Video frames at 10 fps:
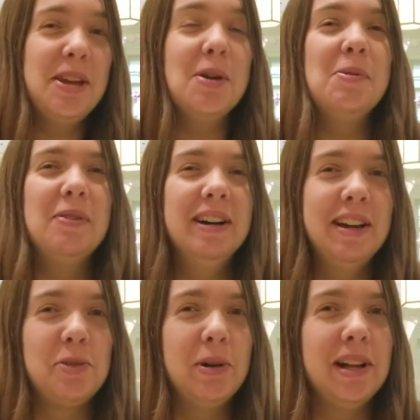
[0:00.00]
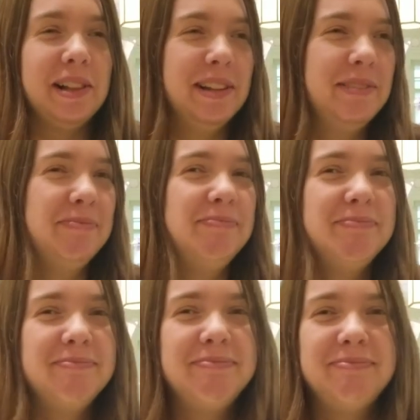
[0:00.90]
you as well.
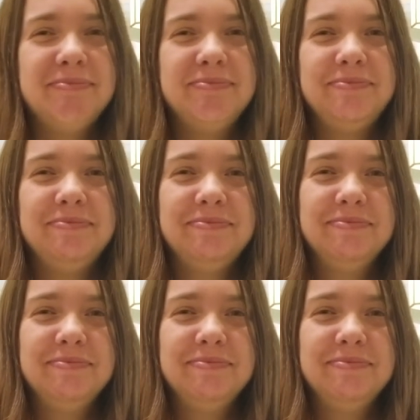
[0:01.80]
It wasn't me. Because